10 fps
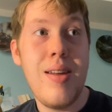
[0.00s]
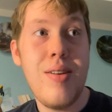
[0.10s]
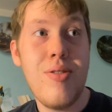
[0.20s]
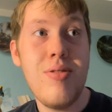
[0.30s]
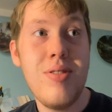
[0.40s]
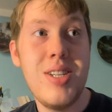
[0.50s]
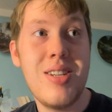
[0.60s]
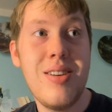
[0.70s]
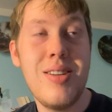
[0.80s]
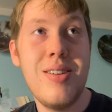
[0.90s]
all of a
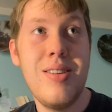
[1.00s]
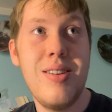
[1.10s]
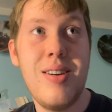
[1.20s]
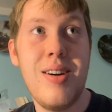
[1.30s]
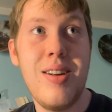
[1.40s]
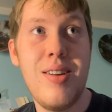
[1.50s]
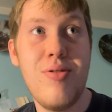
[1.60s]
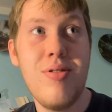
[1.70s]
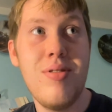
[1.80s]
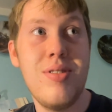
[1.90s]
sudden,
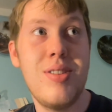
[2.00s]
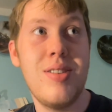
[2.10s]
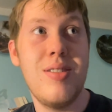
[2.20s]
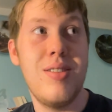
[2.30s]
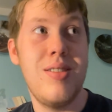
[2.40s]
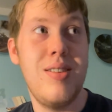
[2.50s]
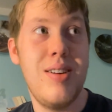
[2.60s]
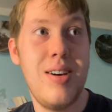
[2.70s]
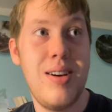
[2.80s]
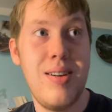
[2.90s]

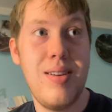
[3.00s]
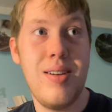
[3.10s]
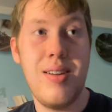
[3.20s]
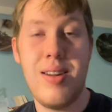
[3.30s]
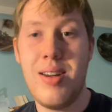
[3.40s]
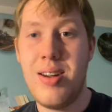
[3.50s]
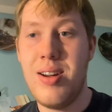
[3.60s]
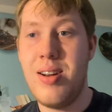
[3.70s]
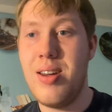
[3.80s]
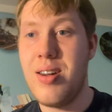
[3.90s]

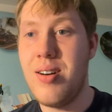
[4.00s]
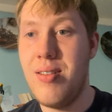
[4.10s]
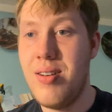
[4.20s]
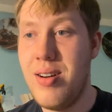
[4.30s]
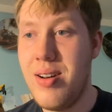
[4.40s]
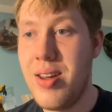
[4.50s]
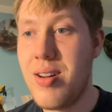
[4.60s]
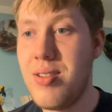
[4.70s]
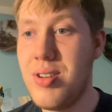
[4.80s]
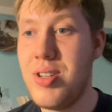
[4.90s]
they
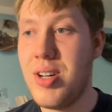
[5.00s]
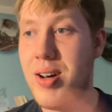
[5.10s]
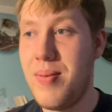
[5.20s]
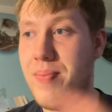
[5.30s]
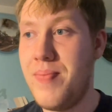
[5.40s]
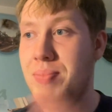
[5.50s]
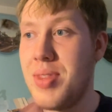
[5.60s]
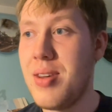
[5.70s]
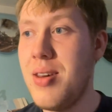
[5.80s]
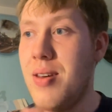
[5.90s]
got
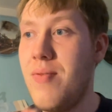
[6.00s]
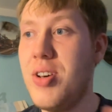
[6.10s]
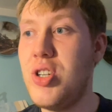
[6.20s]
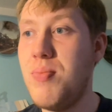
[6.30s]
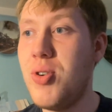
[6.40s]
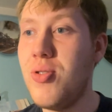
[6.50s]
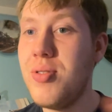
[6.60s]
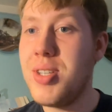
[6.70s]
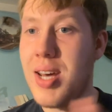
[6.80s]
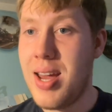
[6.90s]

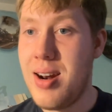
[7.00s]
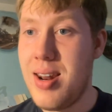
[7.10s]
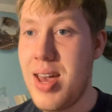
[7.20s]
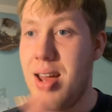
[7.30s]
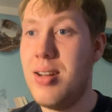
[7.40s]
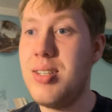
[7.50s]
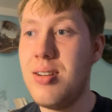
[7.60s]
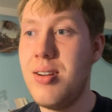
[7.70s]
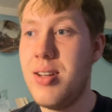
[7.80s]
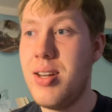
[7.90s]
vegetables, and then
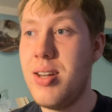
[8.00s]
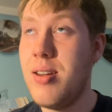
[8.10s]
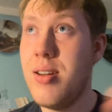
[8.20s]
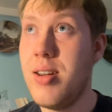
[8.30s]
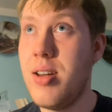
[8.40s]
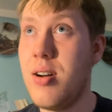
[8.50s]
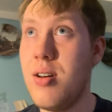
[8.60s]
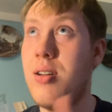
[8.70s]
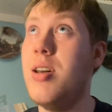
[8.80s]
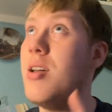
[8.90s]
suddenly
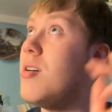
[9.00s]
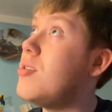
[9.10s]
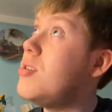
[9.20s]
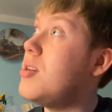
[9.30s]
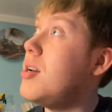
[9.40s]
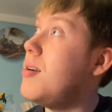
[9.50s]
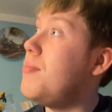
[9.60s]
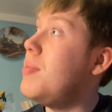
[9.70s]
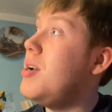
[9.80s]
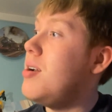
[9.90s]
got
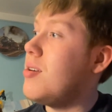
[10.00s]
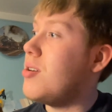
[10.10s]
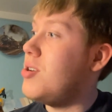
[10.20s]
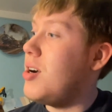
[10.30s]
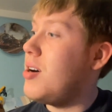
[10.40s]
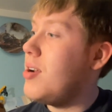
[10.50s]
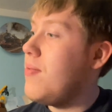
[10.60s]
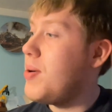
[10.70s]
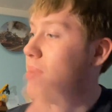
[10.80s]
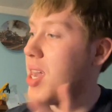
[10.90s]
a honey
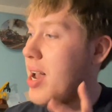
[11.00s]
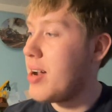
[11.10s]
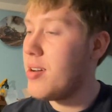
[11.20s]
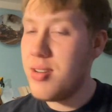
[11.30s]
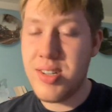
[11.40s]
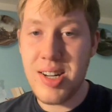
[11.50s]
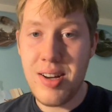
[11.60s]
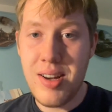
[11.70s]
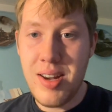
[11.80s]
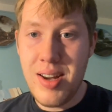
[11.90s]
from a cat,
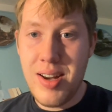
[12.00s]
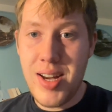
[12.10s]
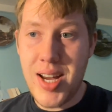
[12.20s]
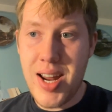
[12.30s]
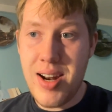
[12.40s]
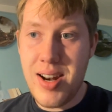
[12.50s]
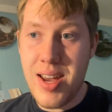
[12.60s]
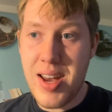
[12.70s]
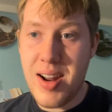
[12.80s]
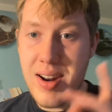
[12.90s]
and
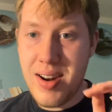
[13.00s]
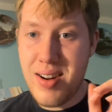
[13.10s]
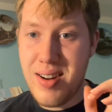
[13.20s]
then